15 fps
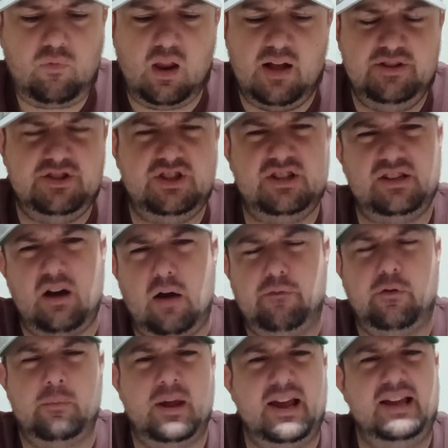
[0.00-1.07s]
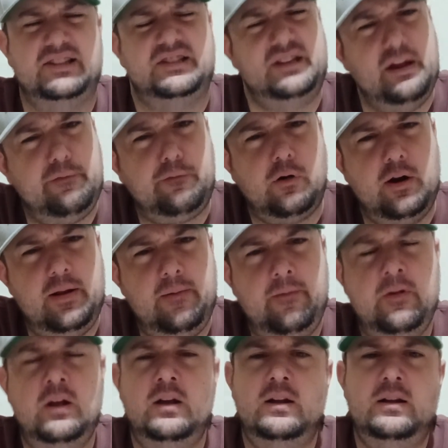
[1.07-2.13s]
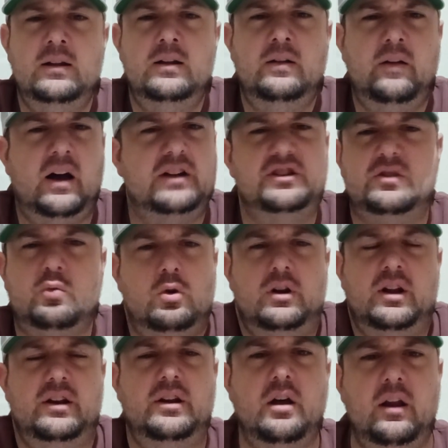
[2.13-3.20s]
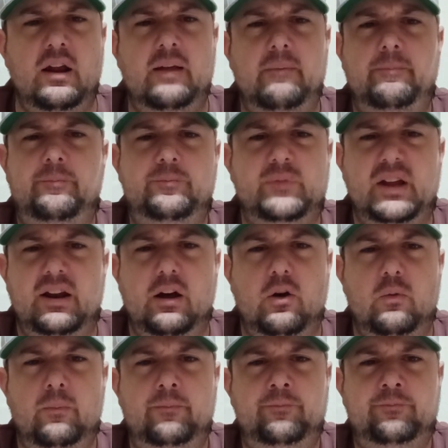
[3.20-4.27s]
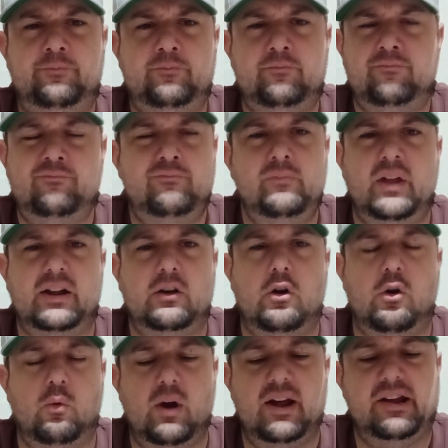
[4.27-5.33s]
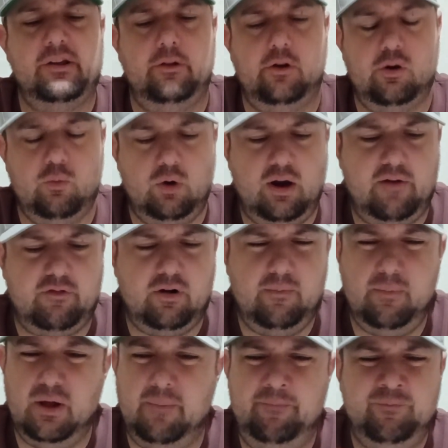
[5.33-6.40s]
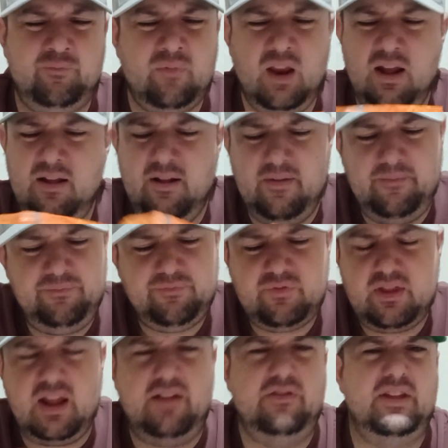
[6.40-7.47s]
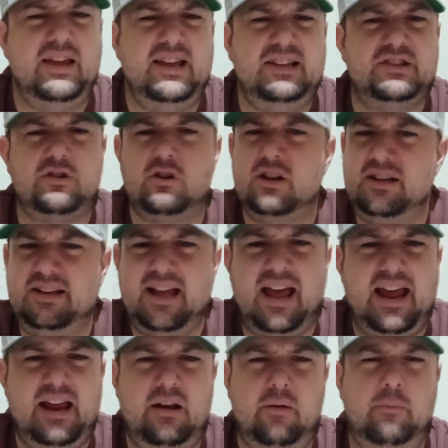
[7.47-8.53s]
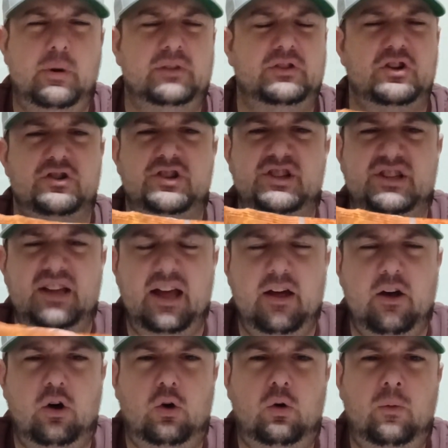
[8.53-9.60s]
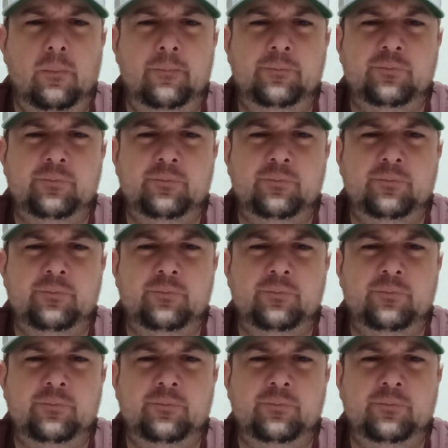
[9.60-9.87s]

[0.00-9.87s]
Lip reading: It's just not for me. It's different. I just wouldn't have done it, you know, like on a regular or whatever. But these are in date, but they're stale.